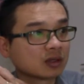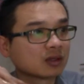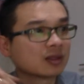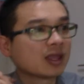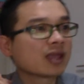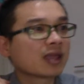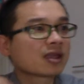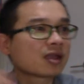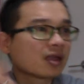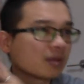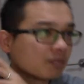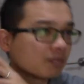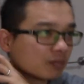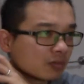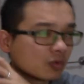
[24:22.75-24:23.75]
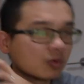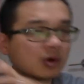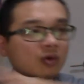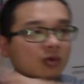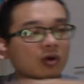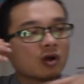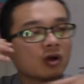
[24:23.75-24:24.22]
Neck pain,
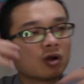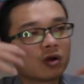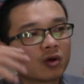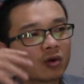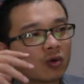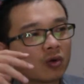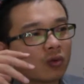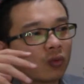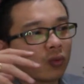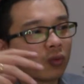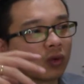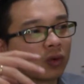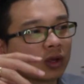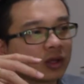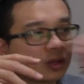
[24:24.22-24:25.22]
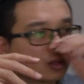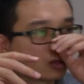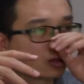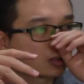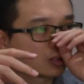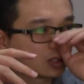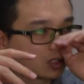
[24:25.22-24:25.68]
well, we
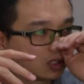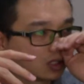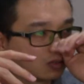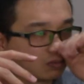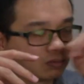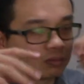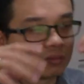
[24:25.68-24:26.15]
don't see